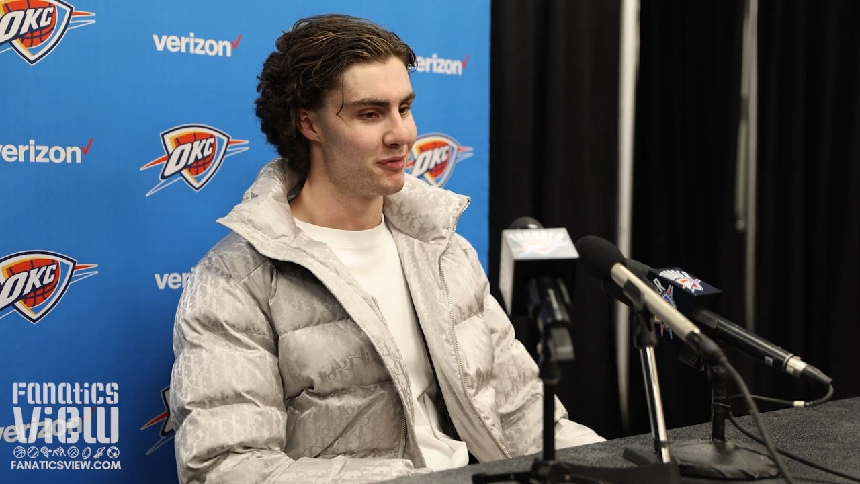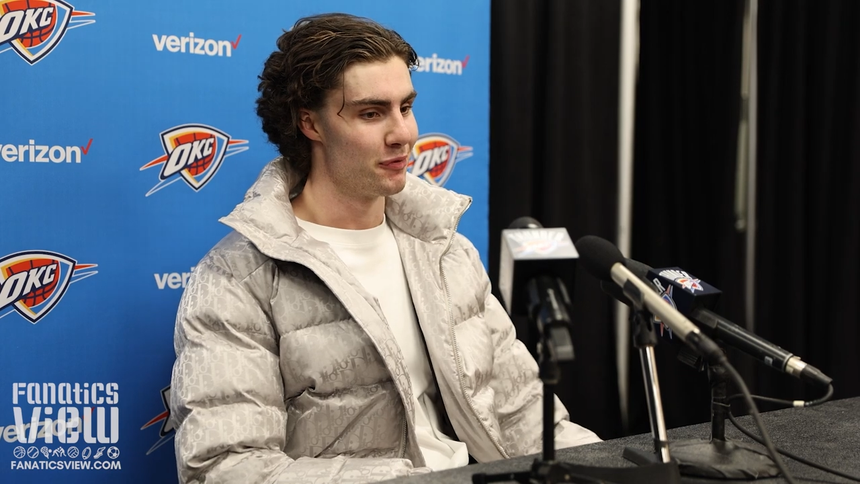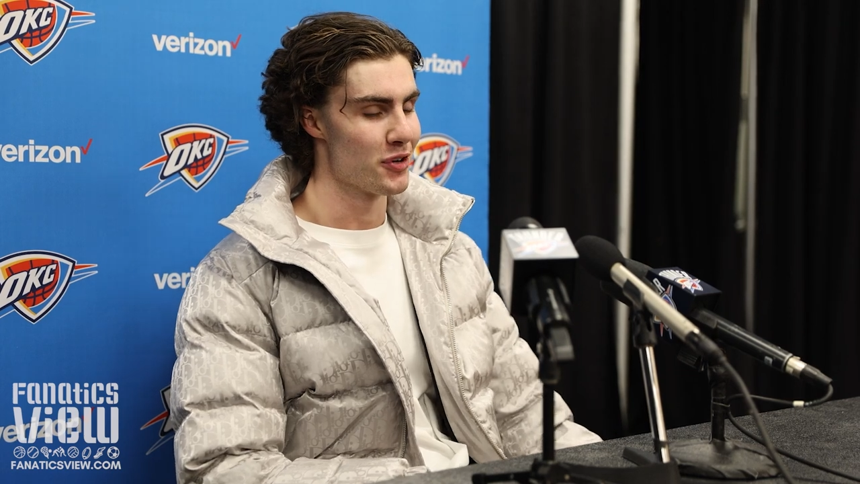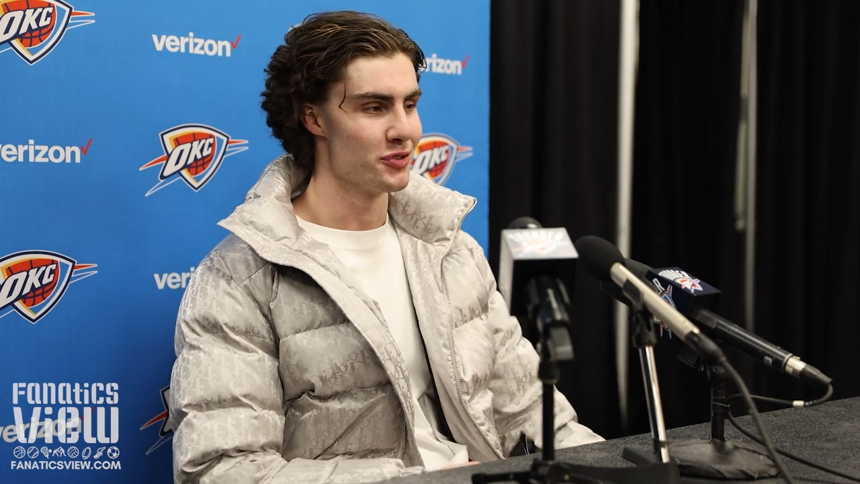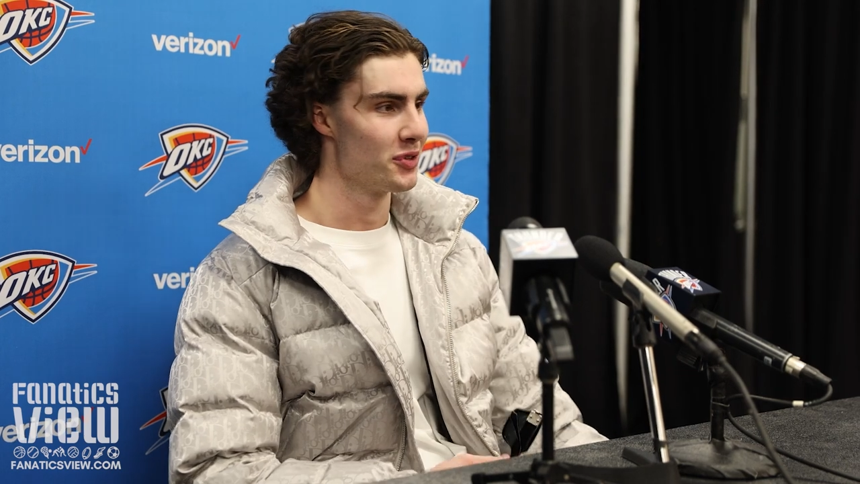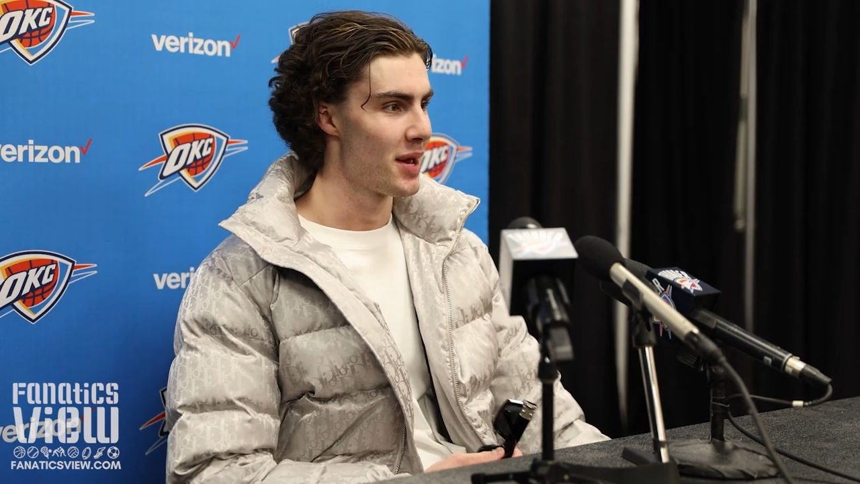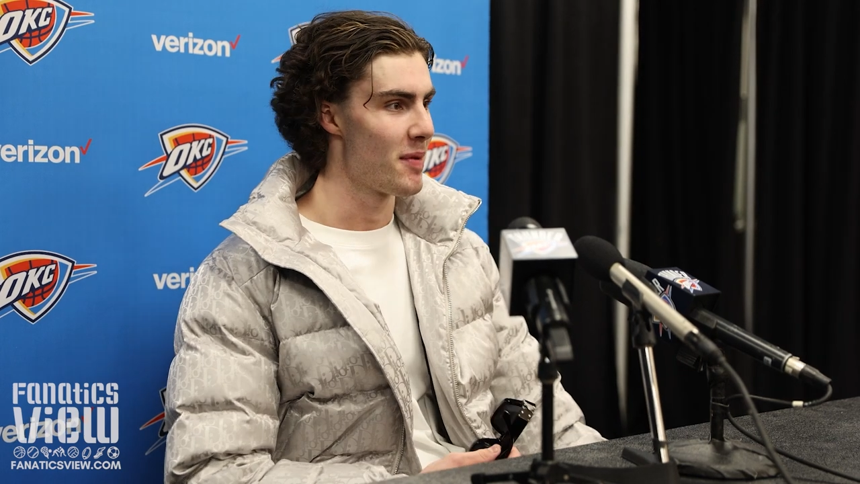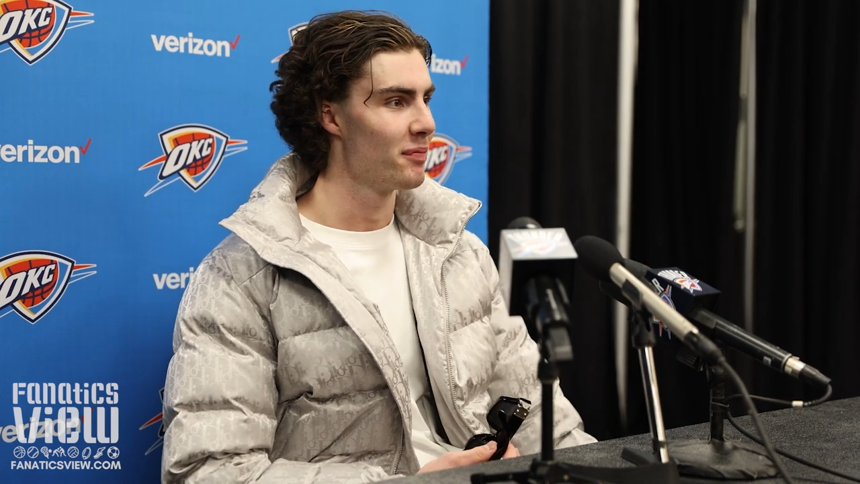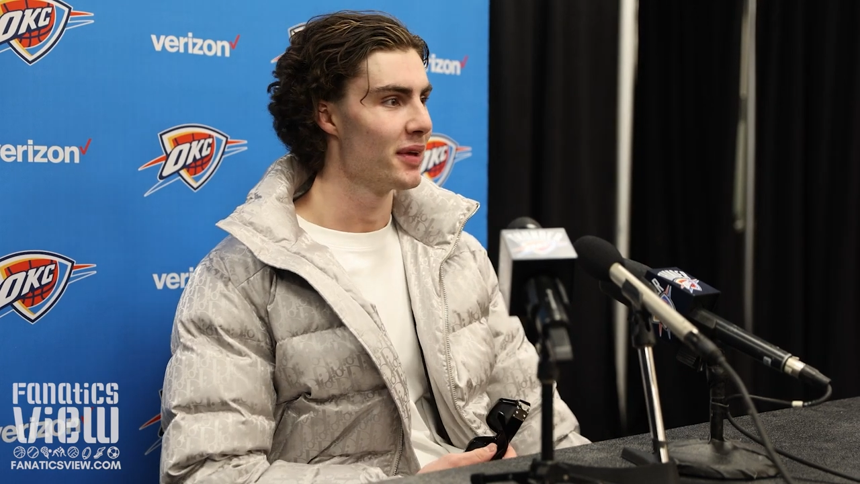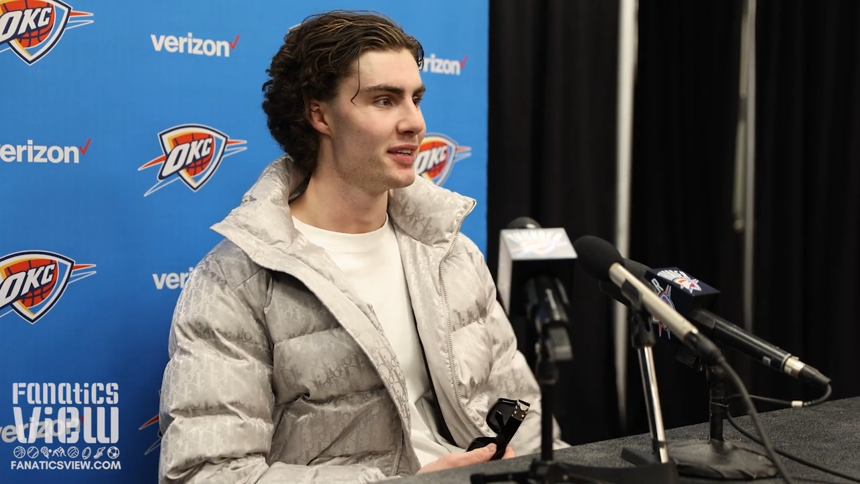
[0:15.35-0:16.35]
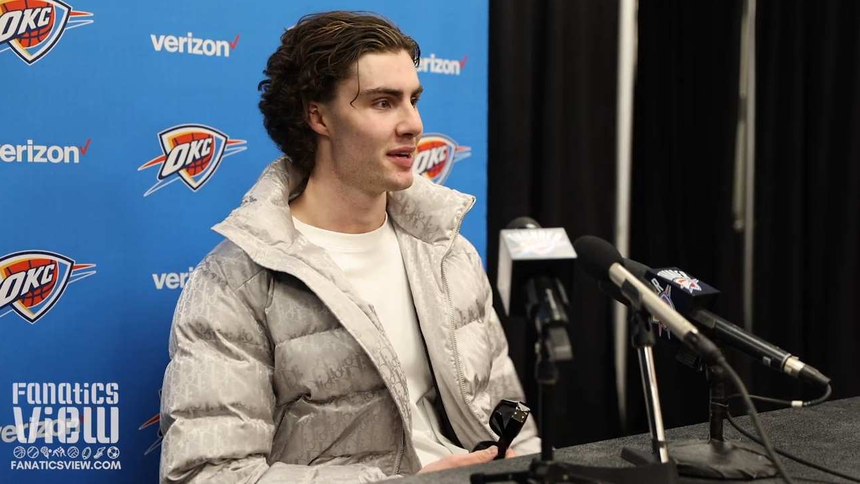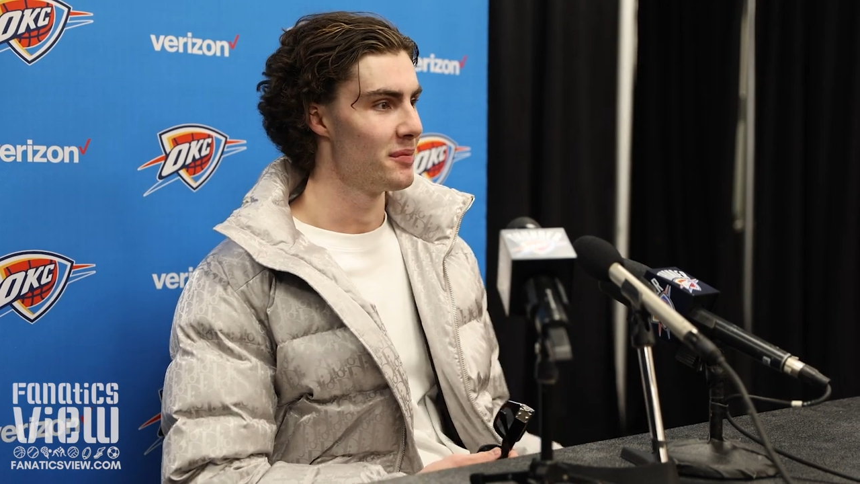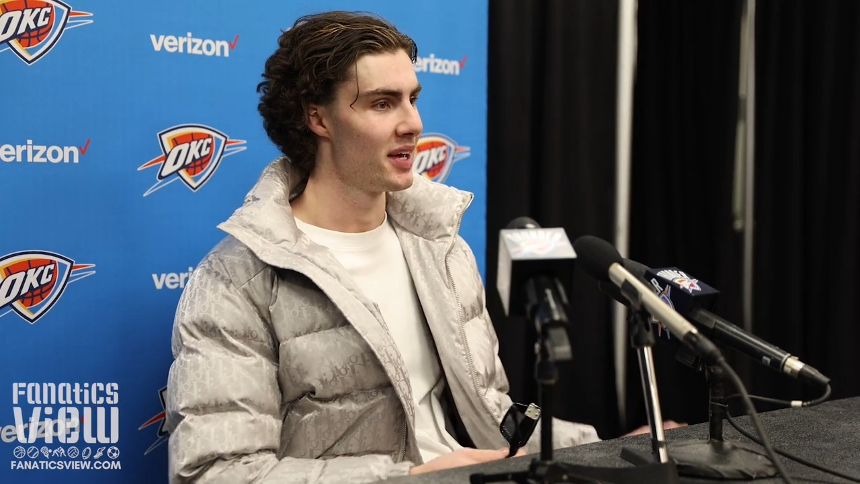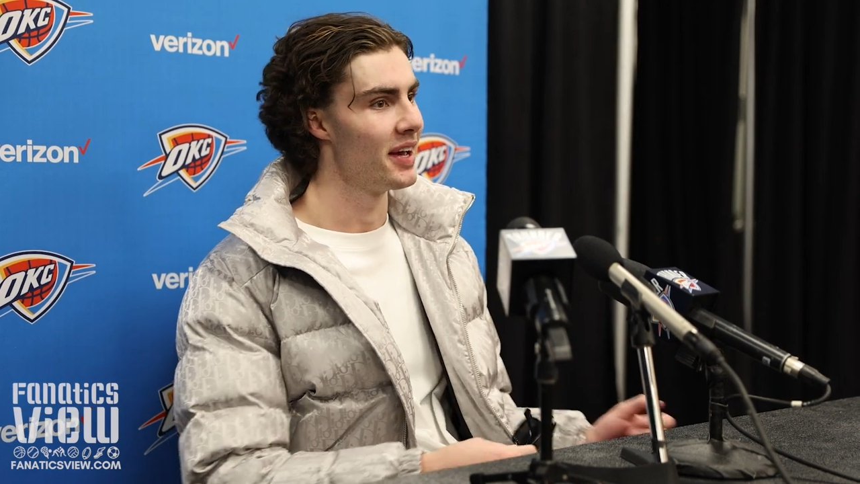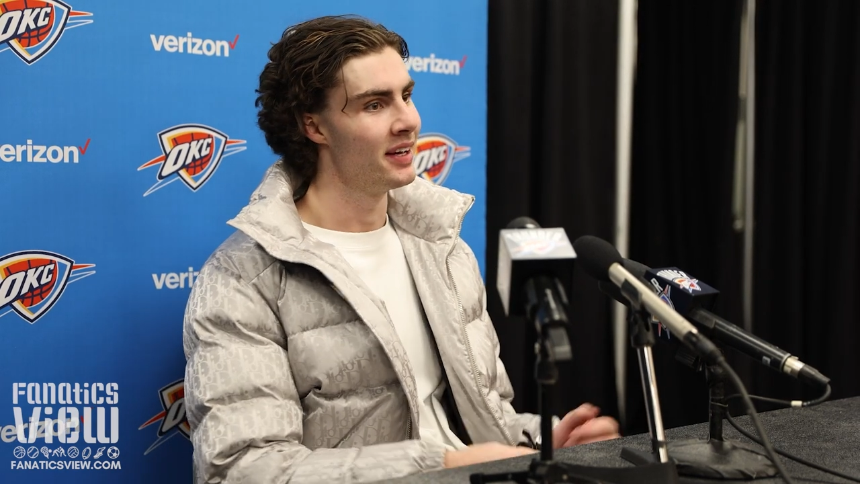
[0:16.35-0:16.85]
first noon game I played
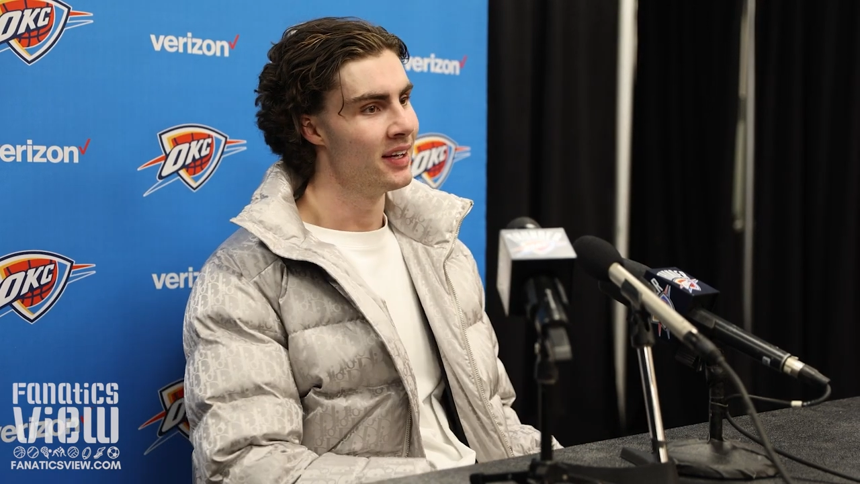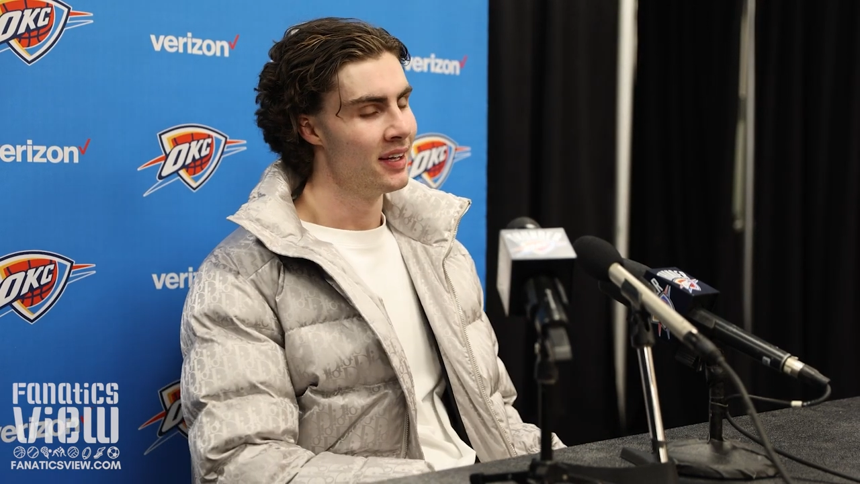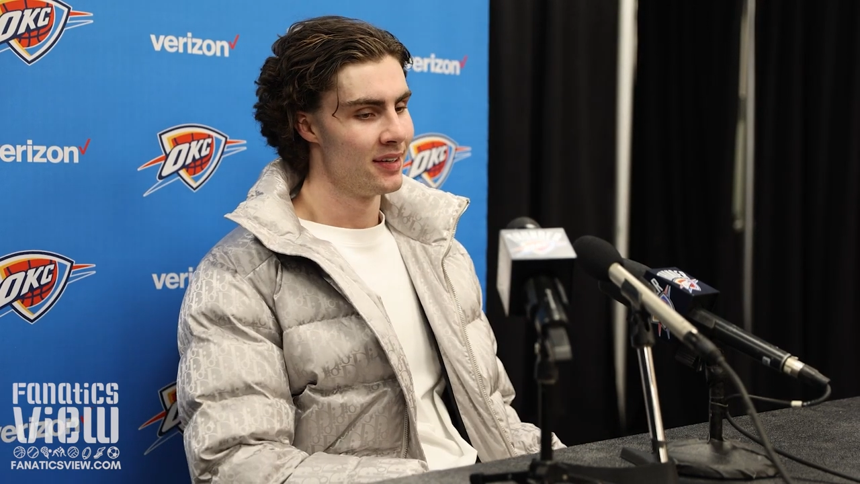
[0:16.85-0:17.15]
in the NBA.